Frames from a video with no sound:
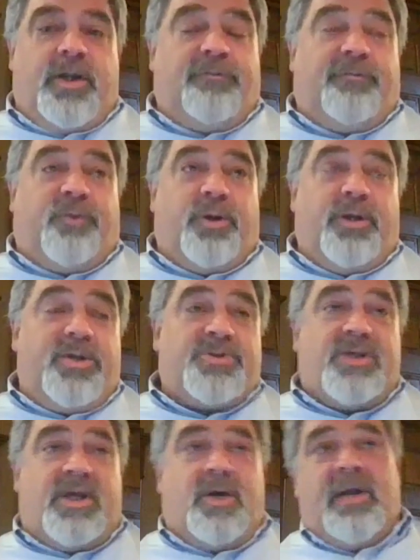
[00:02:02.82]
or 4 years
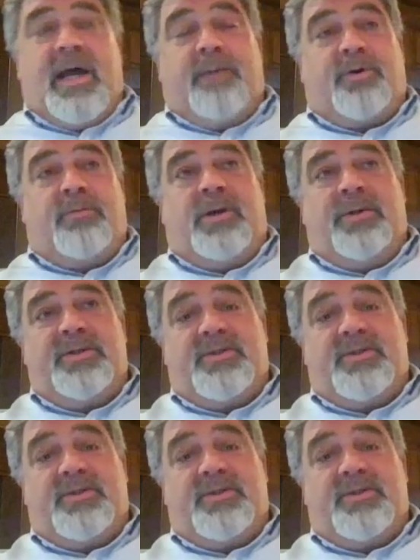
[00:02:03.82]
ago, got promoted